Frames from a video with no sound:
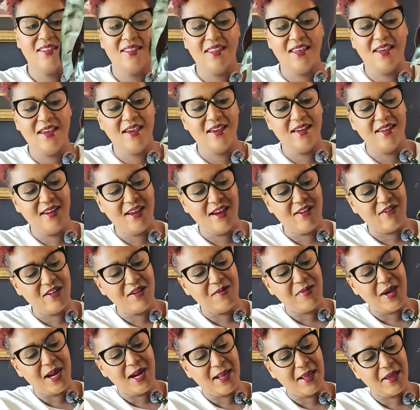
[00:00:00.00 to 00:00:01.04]
that
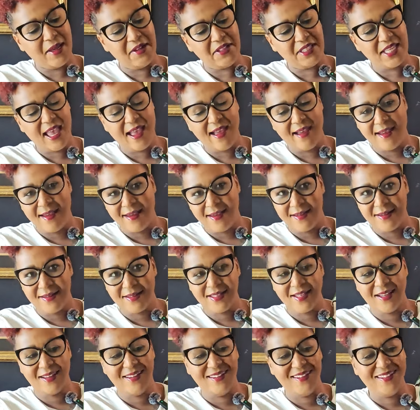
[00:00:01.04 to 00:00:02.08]
everybody else
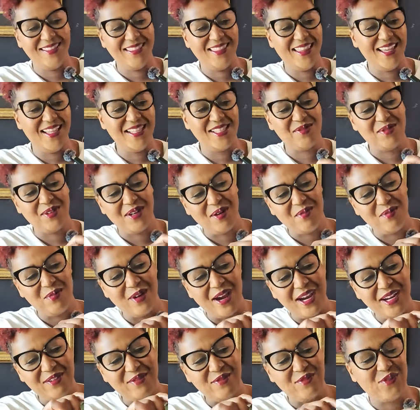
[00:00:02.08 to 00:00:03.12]
has. That's what I'm
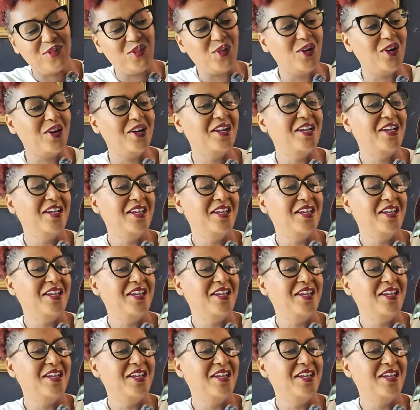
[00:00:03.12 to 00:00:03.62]
waiting for.